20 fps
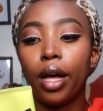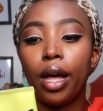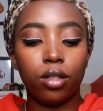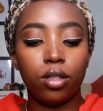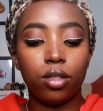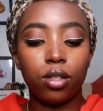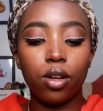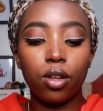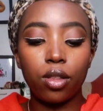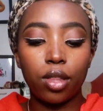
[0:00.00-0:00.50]

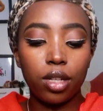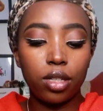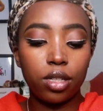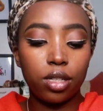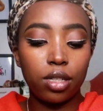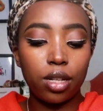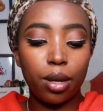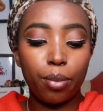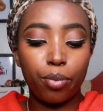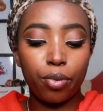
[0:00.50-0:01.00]
So this
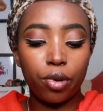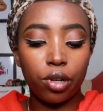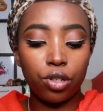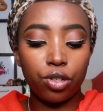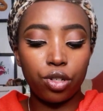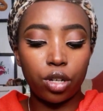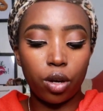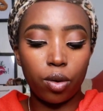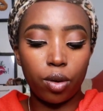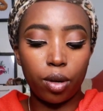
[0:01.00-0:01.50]
is a
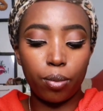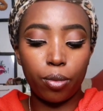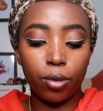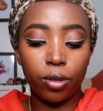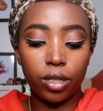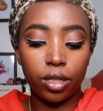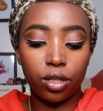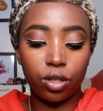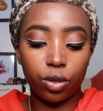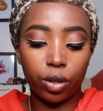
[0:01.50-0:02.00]
pre-shower
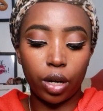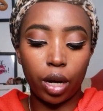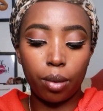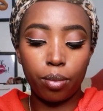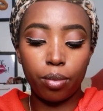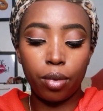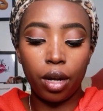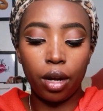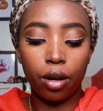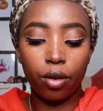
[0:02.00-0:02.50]
body scrub.